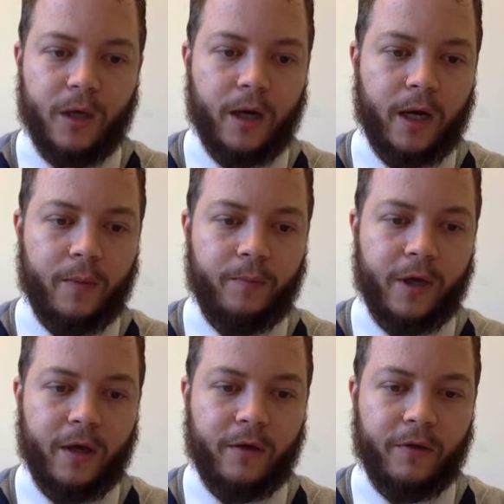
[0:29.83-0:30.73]
um,
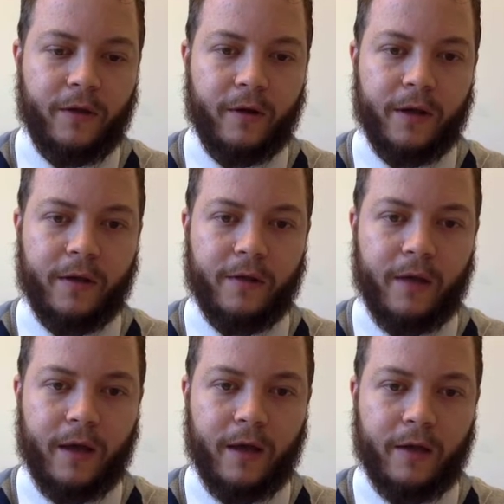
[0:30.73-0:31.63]
because there is
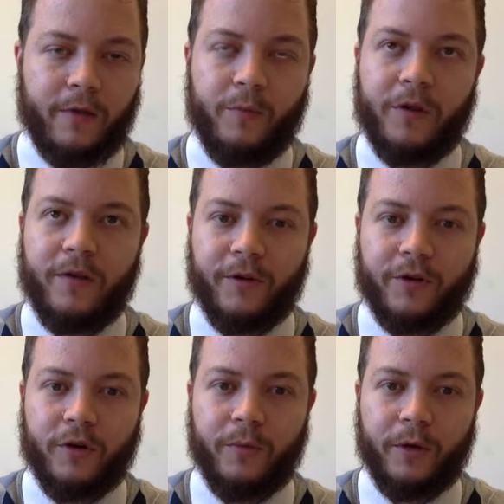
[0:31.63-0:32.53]
a specific
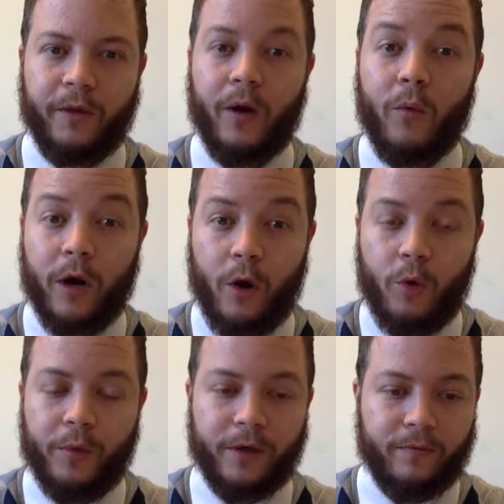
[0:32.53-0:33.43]
terminal that I want to
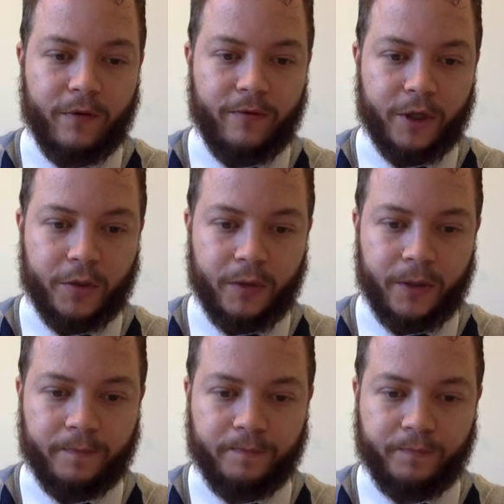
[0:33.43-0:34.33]
open eventually,
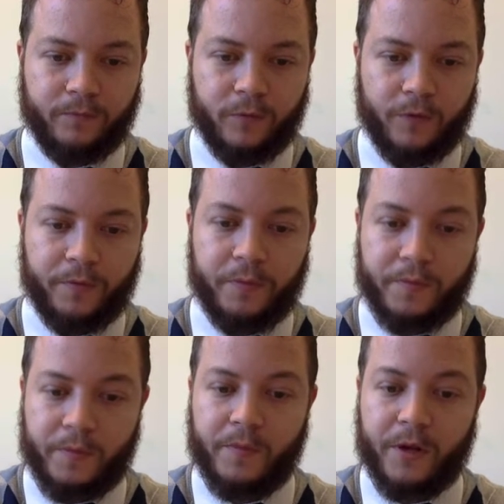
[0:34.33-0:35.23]
a
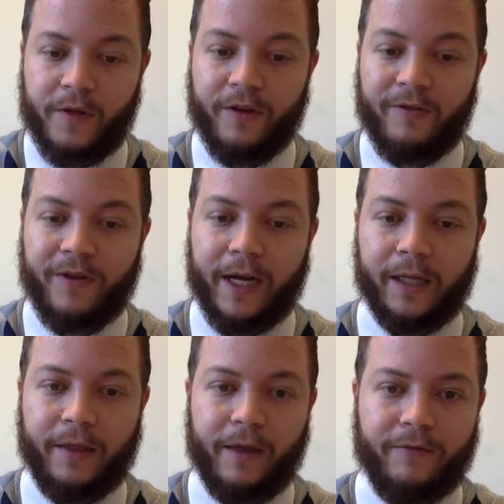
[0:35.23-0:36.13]
specific file
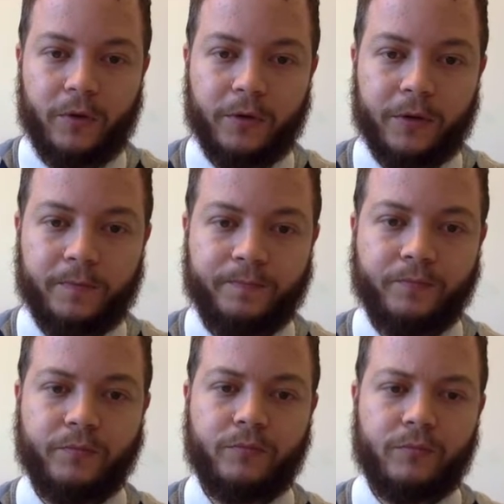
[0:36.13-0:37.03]
in that folder.
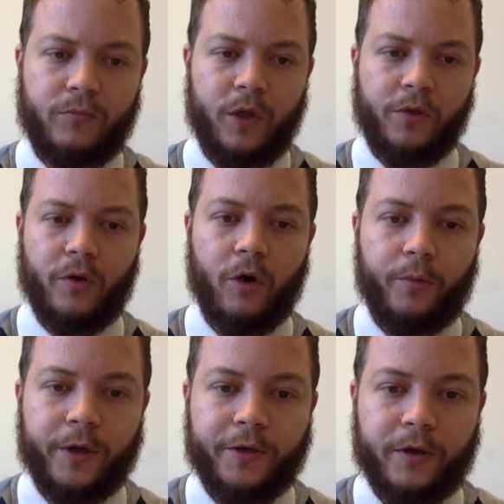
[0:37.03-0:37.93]
So
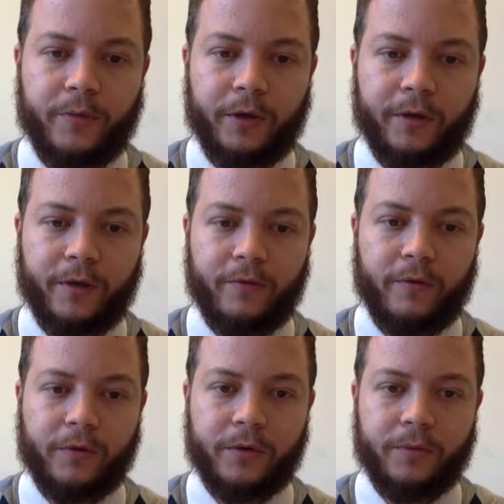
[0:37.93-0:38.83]
open a terminal with this
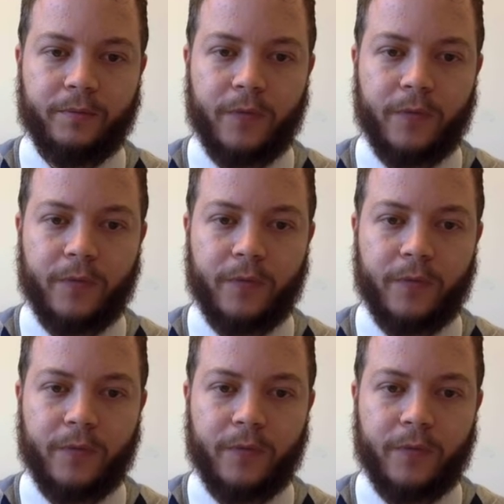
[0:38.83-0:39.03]
folder.